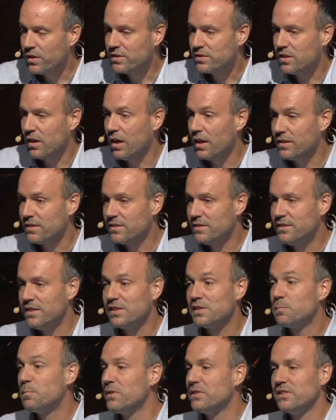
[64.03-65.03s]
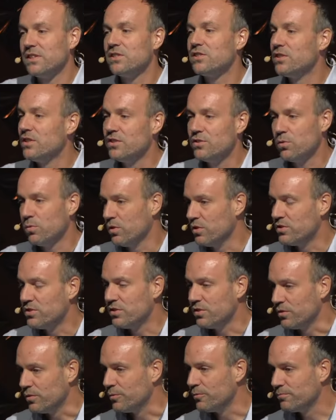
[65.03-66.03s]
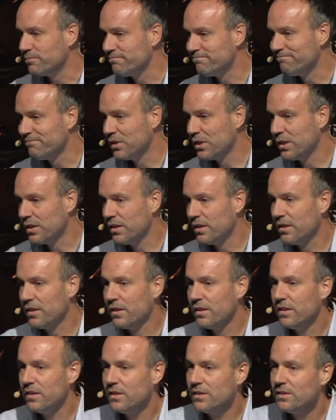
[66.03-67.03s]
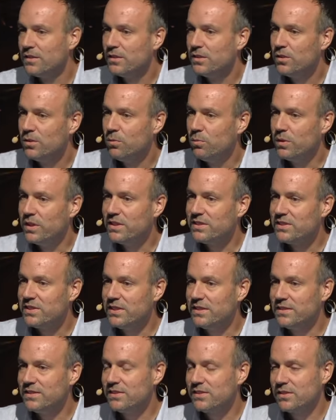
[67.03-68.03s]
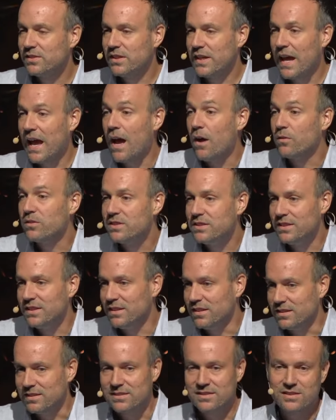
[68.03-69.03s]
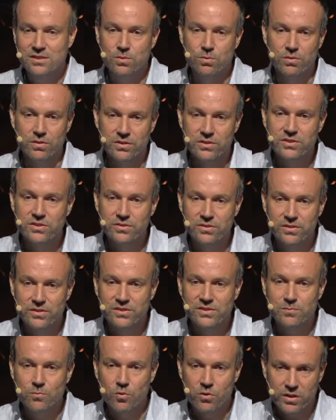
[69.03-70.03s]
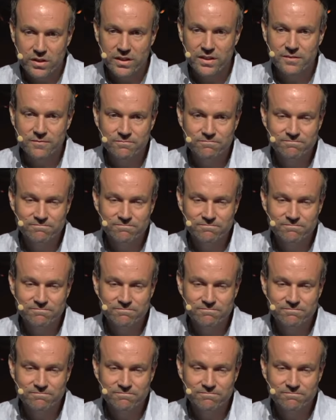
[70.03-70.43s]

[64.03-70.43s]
is God's disposition towards you? What is his countenance towards you this morning?